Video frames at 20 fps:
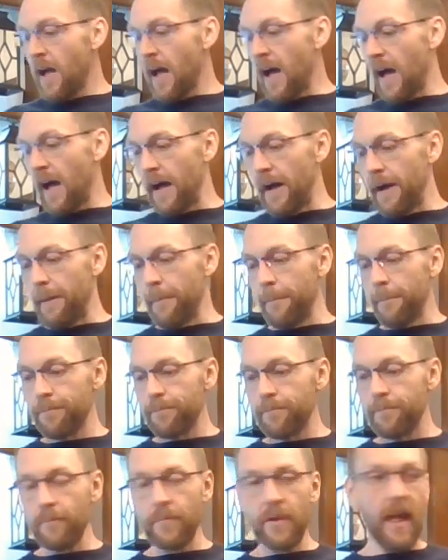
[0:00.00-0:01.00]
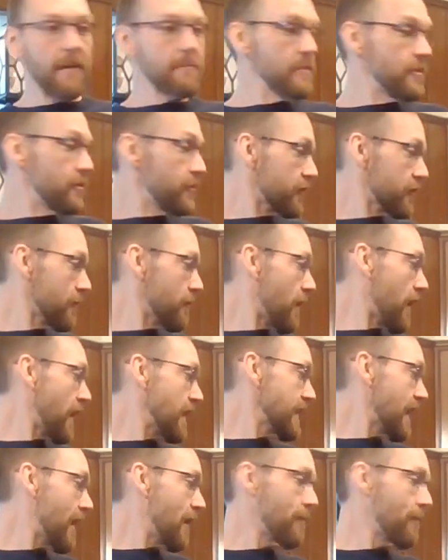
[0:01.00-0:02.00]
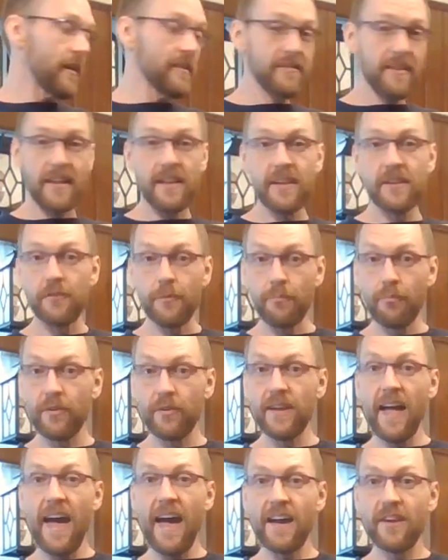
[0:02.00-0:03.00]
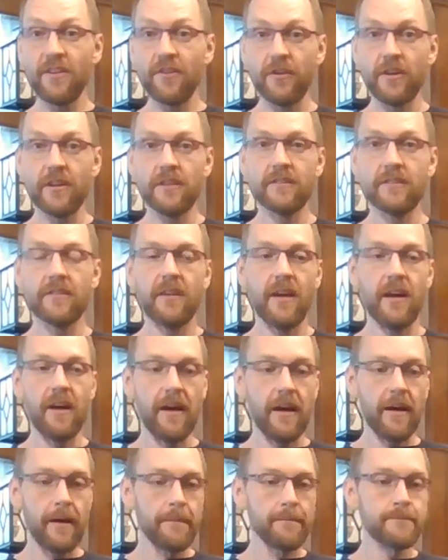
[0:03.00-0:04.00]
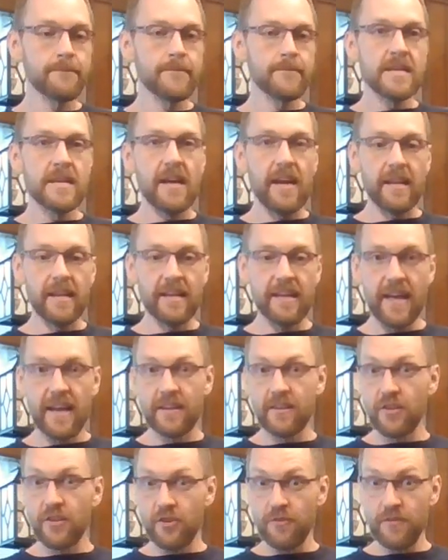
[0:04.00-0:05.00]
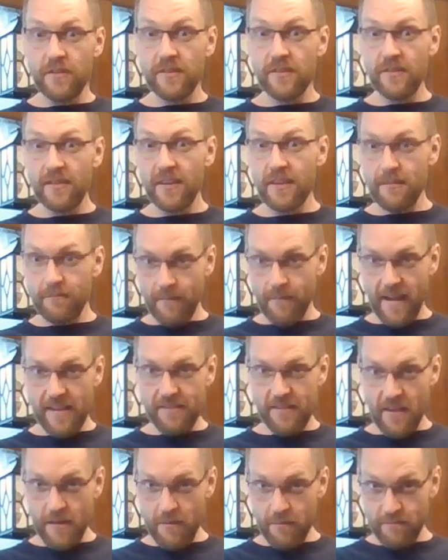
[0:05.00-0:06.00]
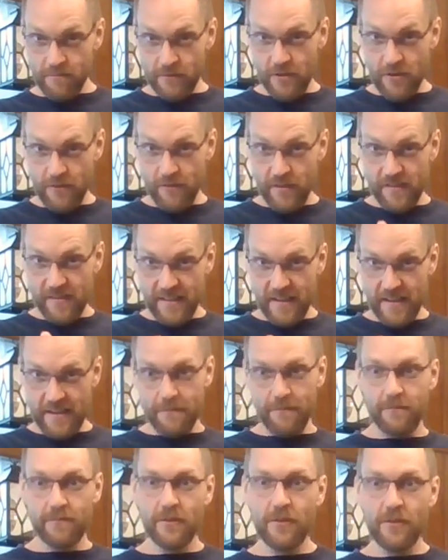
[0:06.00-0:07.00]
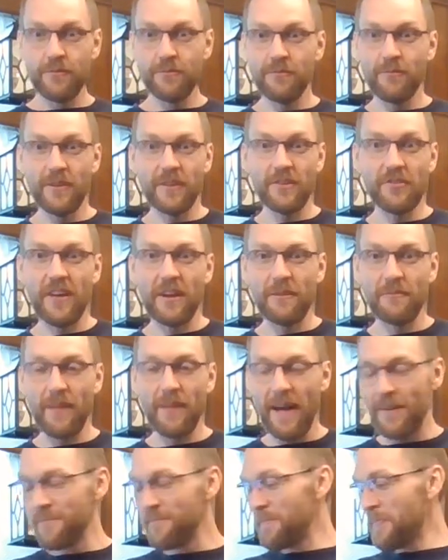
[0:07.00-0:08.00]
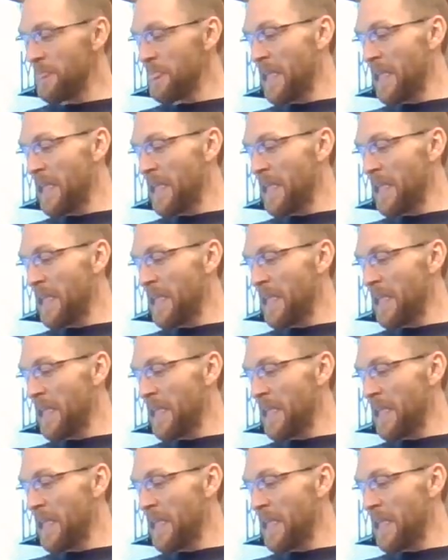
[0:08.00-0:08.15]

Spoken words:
But I'm used to mine now. My settings are pretty accurate. And again, QVC has them. QVC, if you want to check them out.